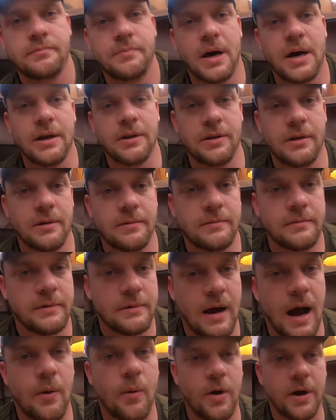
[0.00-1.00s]
But
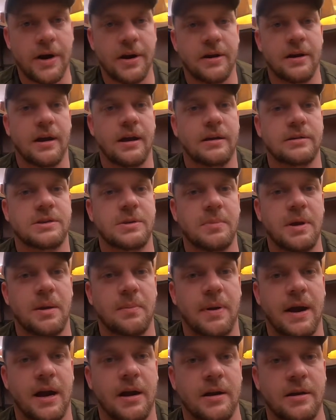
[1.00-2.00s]
I wanted it to be
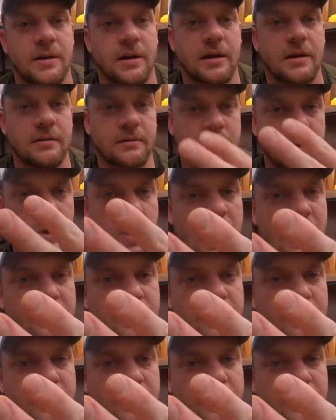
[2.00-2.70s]
apparent that you